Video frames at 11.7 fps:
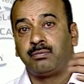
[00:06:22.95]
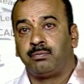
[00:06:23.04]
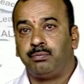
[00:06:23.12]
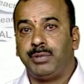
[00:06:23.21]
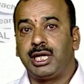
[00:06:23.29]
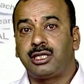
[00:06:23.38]

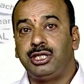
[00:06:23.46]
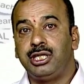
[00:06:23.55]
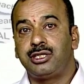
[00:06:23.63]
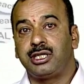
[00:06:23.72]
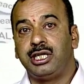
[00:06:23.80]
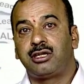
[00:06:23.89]
make
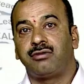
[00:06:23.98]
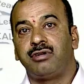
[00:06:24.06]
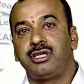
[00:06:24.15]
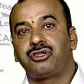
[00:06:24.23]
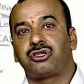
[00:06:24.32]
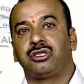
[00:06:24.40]
these
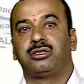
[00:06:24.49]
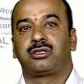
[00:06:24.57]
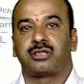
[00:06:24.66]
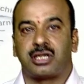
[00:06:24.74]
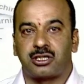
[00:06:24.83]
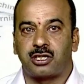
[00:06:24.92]
interventions
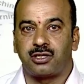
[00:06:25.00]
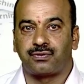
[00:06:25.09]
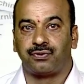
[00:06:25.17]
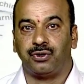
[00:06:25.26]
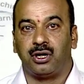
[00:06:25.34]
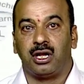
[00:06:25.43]

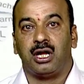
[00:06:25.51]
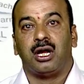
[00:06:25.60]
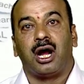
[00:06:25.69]
successful,